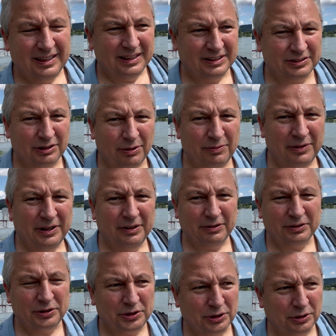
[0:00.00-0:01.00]
And so I'm very
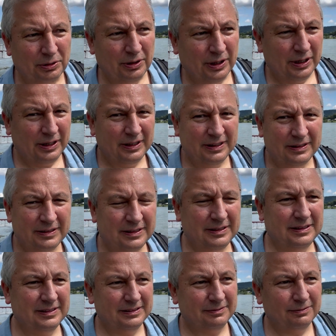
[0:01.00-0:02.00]
unsure
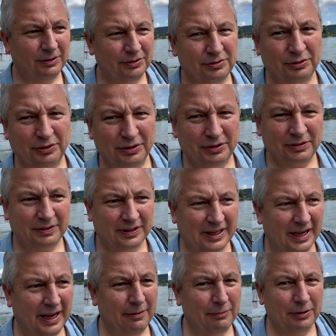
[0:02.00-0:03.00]
what sort of
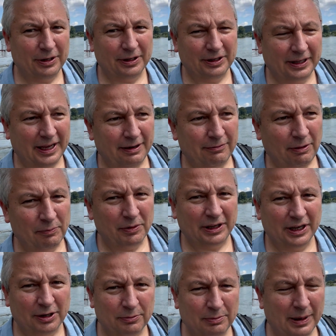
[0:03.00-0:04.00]
care we're going to get when we
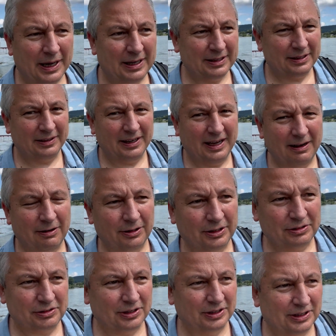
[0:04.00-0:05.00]
go back and how long
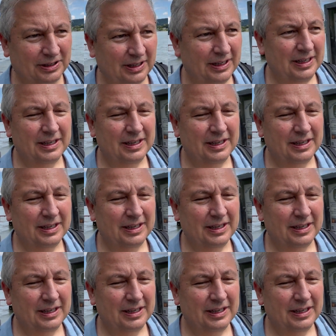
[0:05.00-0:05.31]
it's going to